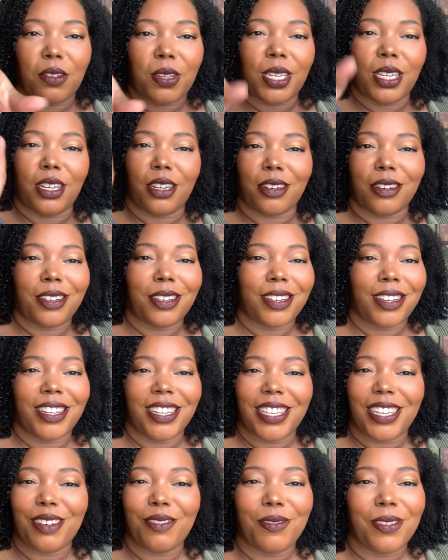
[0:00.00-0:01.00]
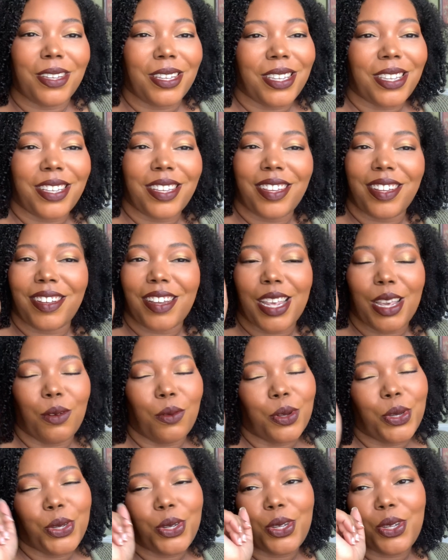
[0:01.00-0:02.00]
Seegars, because it was
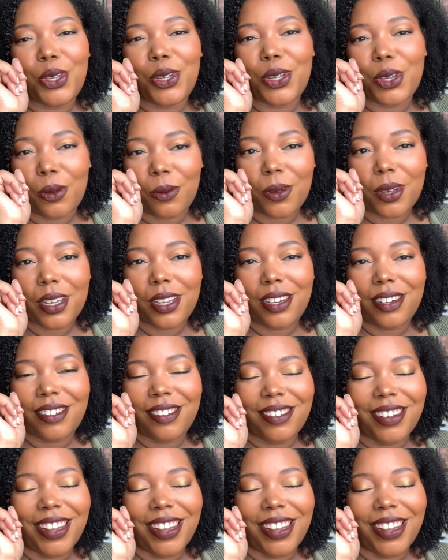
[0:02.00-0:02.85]
so good.